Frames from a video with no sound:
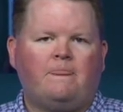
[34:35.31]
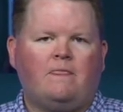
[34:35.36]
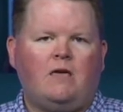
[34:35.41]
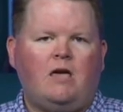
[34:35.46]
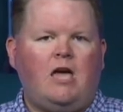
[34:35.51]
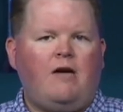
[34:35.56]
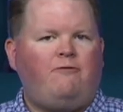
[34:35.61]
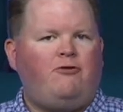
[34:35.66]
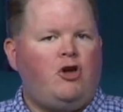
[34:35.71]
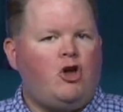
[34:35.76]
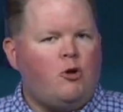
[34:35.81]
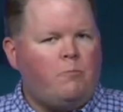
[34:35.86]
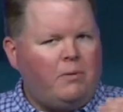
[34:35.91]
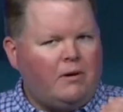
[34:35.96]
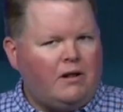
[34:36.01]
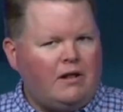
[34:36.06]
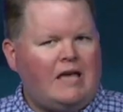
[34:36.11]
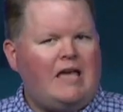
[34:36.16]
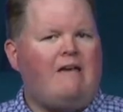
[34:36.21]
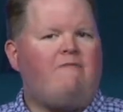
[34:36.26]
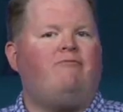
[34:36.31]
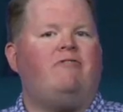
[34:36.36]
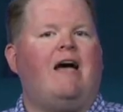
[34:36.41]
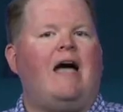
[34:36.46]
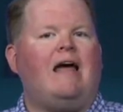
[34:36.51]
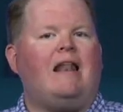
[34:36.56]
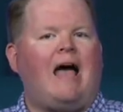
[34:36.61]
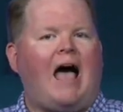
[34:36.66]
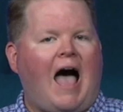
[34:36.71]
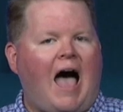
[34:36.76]
If you believe
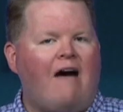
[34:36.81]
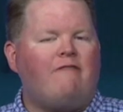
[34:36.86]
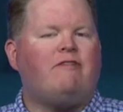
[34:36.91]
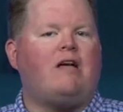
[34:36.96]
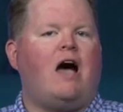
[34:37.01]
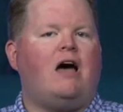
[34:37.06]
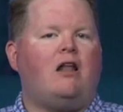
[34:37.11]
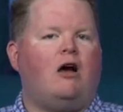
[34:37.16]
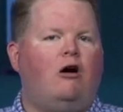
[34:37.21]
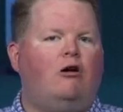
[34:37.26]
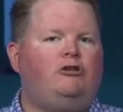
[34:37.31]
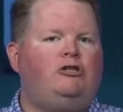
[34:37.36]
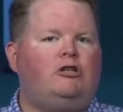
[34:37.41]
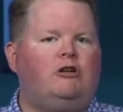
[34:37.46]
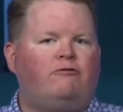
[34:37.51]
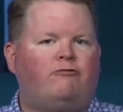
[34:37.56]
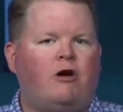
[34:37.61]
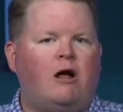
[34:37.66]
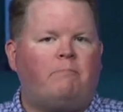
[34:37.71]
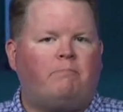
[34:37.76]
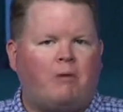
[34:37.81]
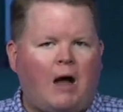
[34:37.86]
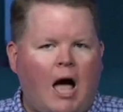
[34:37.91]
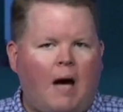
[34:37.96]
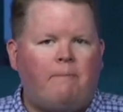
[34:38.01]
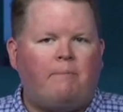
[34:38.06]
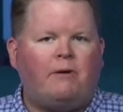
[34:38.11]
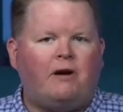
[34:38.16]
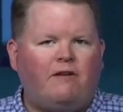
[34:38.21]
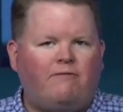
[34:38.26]
that, I've got oceanfront
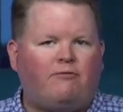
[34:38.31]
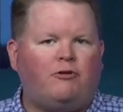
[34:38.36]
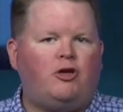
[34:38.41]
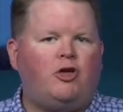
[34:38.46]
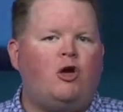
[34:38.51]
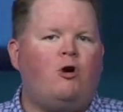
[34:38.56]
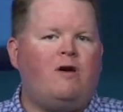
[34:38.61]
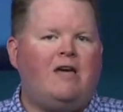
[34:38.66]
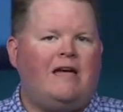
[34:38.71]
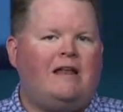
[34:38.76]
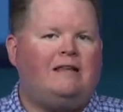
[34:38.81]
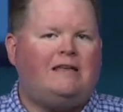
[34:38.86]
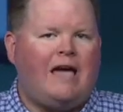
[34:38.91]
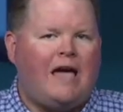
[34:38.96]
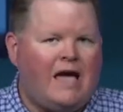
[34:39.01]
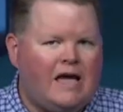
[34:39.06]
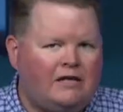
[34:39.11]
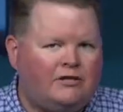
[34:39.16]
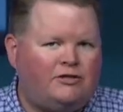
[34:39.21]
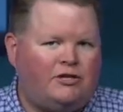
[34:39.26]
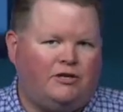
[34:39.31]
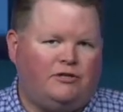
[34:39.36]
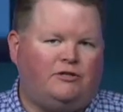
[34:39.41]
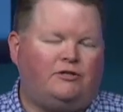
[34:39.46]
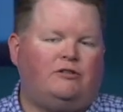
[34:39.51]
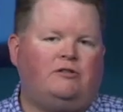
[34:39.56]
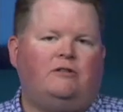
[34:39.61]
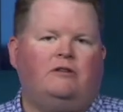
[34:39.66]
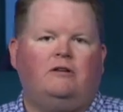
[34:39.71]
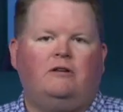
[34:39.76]
property for you in
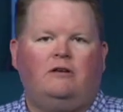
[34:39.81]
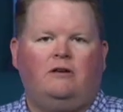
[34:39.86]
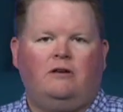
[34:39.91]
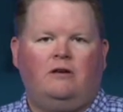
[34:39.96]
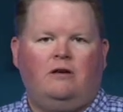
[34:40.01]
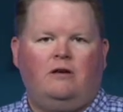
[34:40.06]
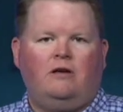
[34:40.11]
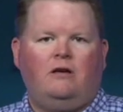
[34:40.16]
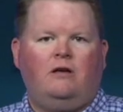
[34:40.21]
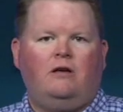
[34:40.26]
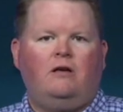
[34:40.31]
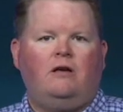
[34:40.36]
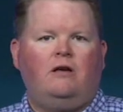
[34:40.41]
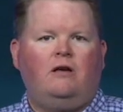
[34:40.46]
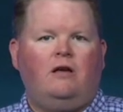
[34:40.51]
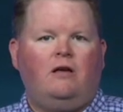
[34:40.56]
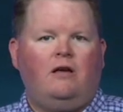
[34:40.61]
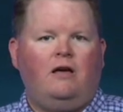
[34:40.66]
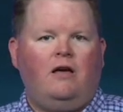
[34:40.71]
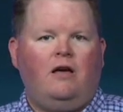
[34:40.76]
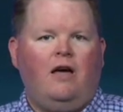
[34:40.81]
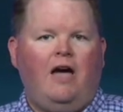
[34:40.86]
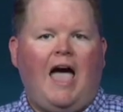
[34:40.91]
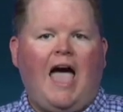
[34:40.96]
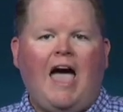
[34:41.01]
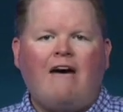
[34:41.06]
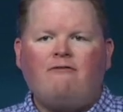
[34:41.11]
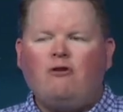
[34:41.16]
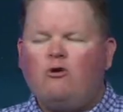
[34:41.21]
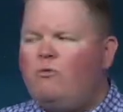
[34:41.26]
Kansas.
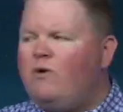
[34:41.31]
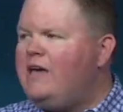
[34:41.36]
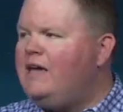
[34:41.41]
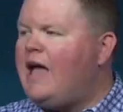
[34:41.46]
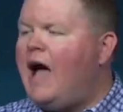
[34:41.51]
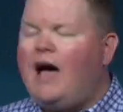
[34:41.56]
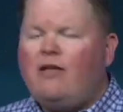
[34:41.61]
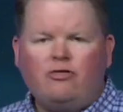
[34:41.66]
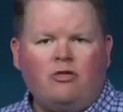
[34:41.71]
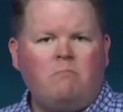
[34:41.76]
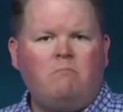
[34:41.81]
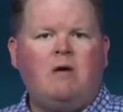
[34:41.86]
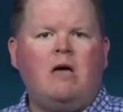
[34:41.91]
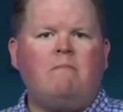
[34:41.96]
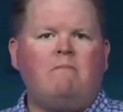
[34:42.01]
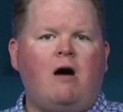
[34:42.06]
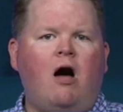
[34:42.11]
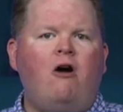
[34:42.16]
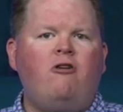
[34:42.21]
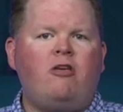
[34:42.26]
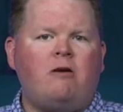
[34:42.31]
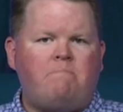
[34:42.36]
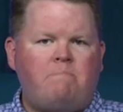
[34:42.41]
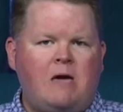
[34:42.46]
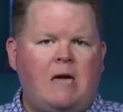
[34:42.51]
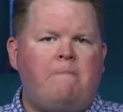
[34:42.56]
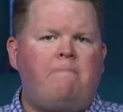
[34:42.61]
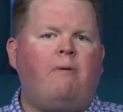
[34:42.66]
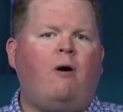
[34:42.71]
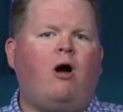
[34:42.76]
Haven't we got the memo that
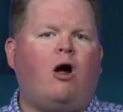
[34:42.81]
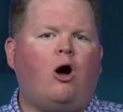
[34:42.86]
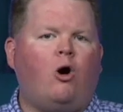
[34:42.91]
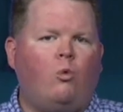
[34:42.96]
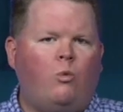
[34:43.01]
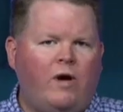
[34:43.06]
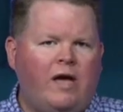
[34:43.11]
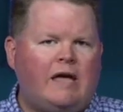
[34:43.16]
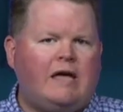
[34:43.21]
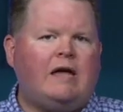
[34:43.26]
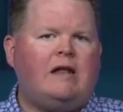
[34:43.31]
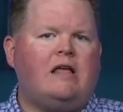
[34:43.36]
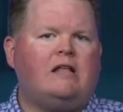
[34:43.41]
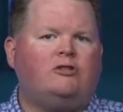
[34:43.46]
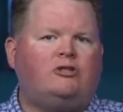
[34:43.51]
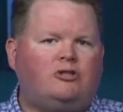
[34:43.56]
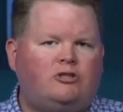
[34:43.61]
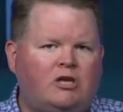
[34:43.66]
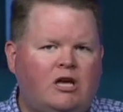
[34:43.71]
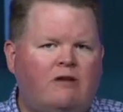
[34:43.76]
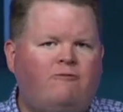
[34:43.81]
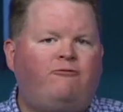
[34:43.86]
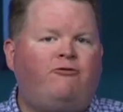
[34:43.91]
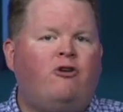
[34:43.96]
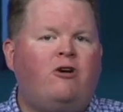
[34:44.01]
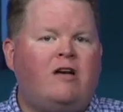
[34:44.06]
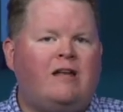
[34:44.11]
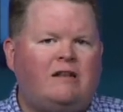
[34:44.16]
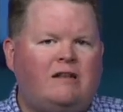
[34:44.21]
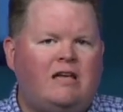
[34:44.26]
people are wicked and
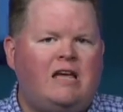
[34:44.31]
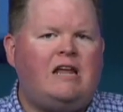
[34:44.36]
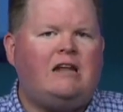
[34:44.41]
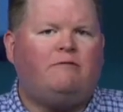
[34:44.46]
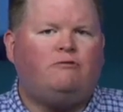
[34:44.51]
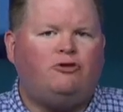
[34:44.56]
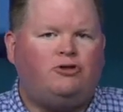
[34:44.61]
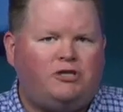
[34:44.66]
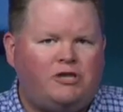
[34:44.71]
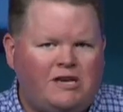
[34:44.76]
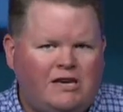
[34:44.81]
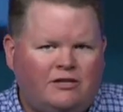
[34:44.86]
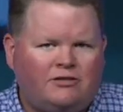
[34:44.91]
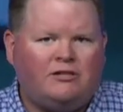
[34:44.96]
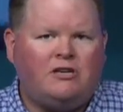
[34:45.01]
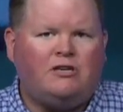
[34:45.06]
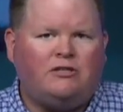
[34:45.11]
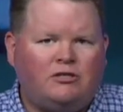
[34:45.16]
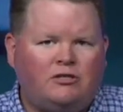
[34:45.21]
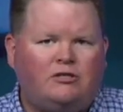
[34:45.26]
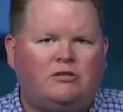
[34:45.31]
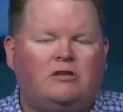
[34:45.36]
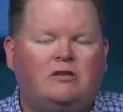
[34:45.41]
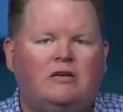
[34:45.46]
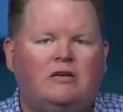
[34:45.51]
sinful in need of Jesus?